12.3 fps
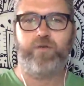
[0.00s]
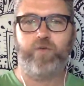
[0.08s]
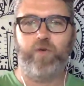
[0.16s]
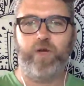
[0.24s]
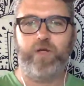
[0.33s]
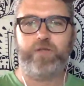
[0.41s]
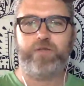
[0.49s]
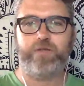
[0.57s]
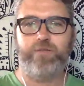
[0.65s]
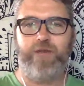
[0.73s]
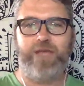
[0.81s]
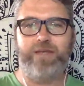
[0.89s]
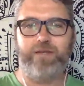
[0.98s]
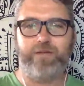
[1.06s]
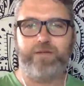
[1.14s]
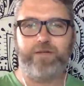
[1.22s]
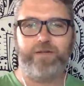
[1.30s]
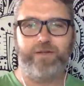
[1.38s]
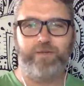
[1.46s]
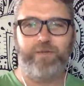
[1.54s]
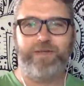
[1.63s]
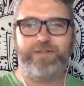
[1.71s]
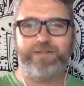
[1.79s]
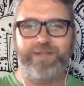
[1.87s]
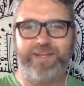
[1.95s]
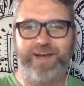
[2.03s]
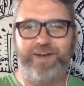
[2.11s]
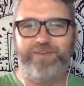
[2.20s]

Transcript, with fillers: for what my ilk might take